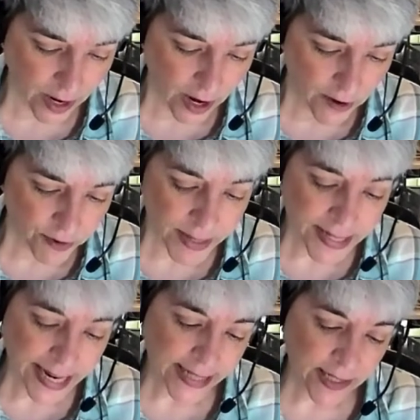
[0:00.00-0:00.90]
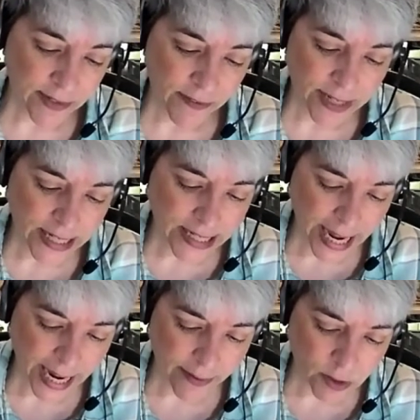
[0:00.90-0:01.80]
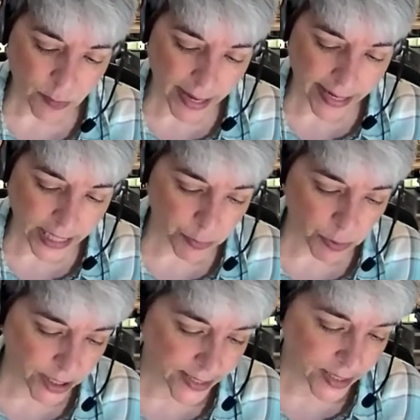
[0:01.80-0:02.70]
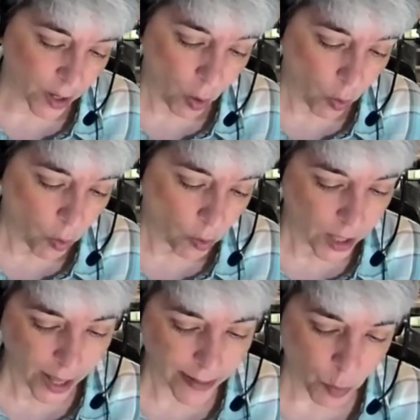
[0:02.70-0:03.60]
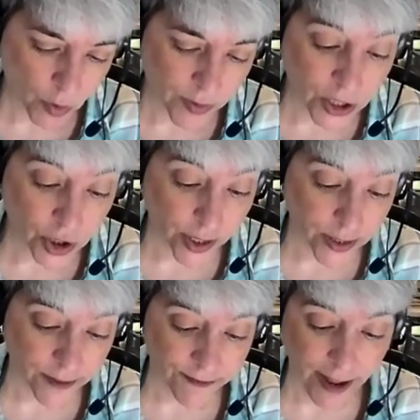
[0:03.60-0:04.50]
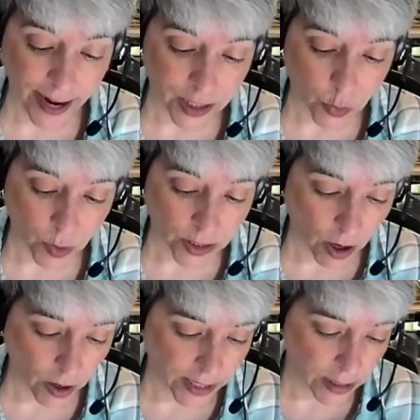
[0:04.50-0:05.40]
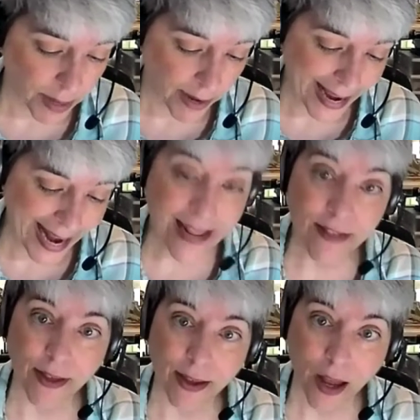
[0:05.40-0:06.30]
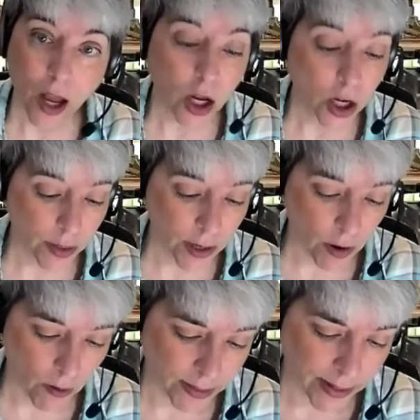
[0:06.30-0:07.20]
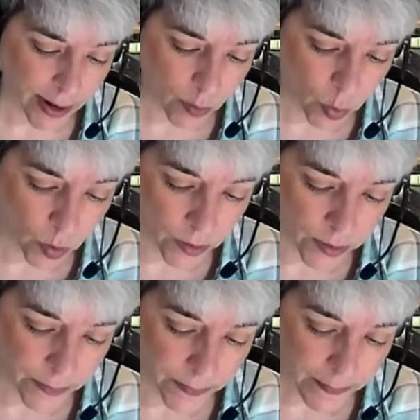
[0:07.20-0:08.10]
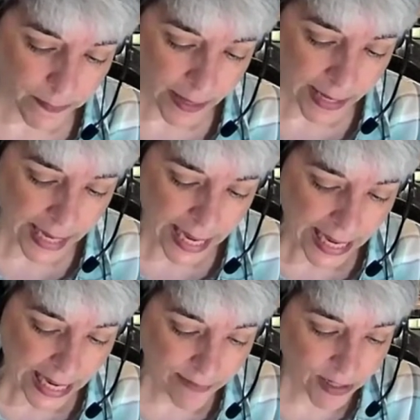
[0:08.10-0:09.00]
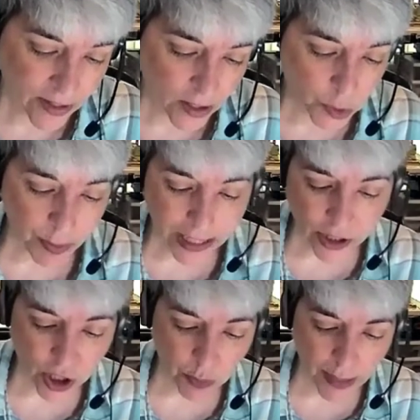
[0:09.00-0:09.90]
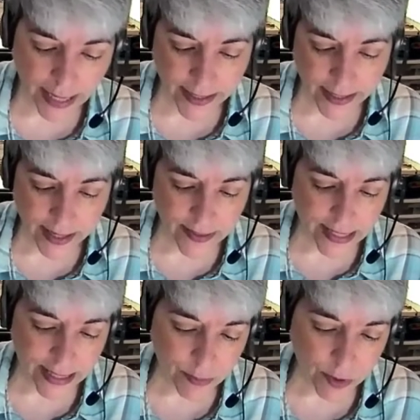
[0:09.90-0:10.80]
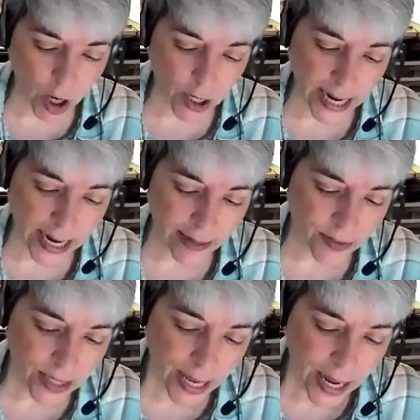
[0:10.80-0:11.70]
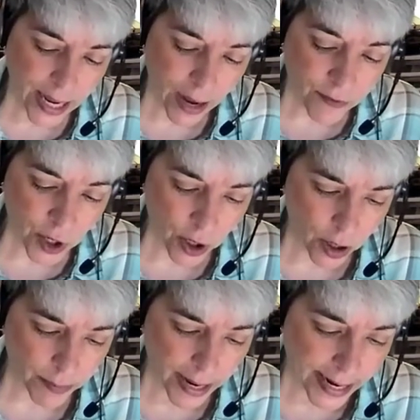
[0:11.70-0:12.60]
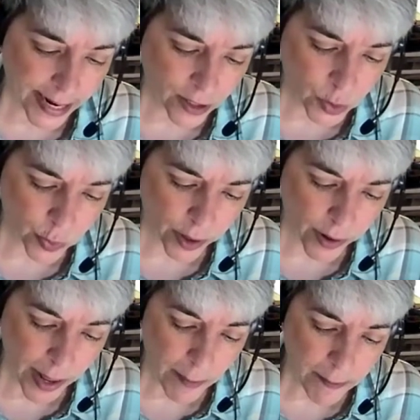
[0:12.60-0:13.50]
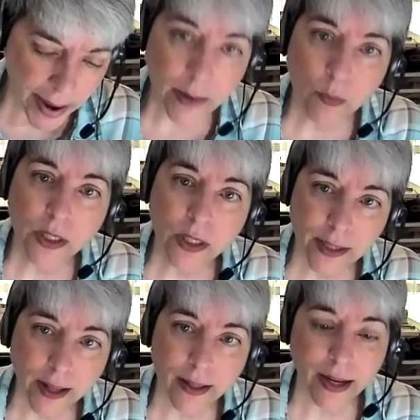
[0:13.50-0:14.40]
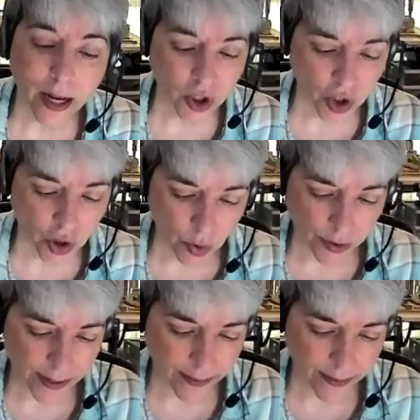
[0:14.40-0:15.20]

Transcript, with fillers: From the days of living in caves, man has presented a whole lot more than just the facts when talking about anything going on in our world. Even in those pictures painted in the deep dark caves of Europe and elsewhere, man was telling a story.